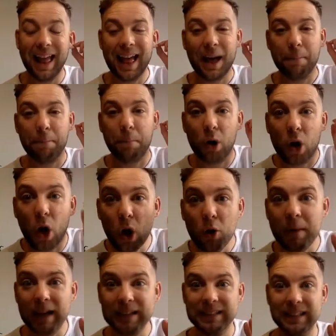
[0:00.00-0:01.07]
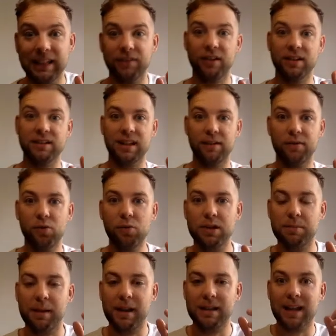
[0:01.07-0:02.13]
below my significance level,
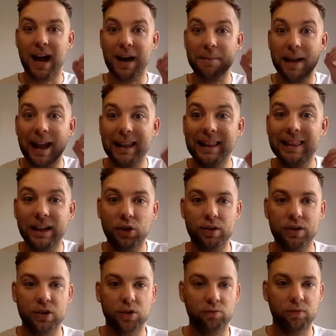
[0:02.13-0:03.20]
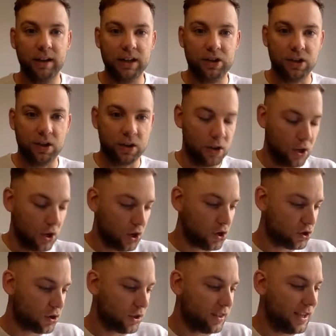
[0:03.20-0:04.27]
which means that I'm in the critical region.
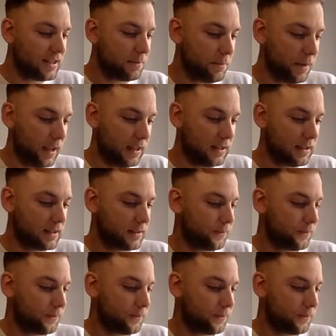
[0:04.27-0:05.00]
So this means,